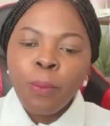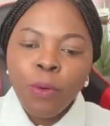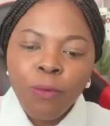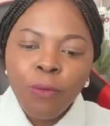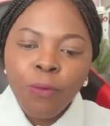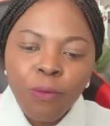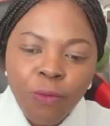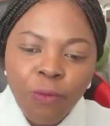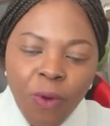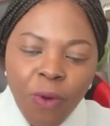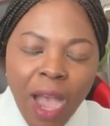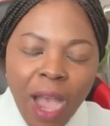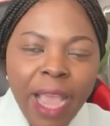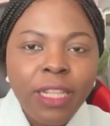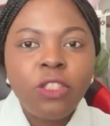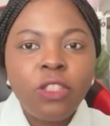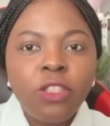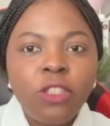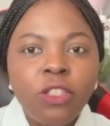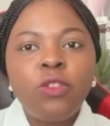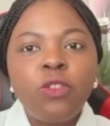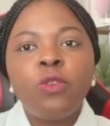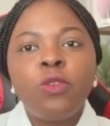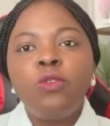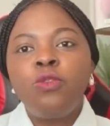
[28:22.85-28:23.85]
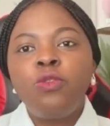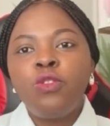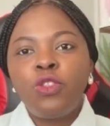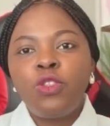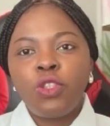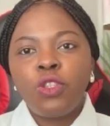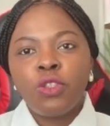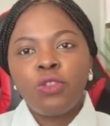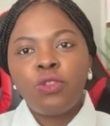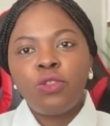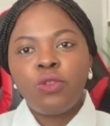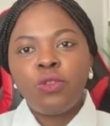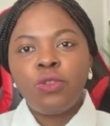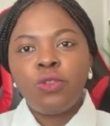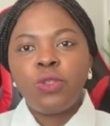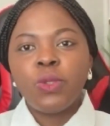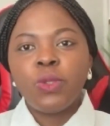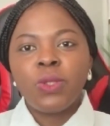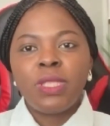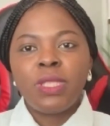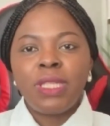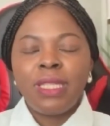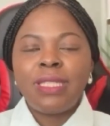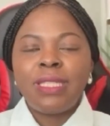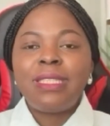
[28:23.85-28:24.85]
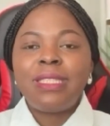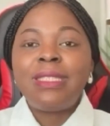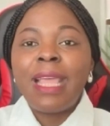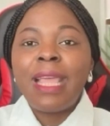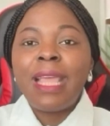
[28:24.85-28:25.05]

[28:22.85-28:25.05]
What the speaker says: provide solutions to those things.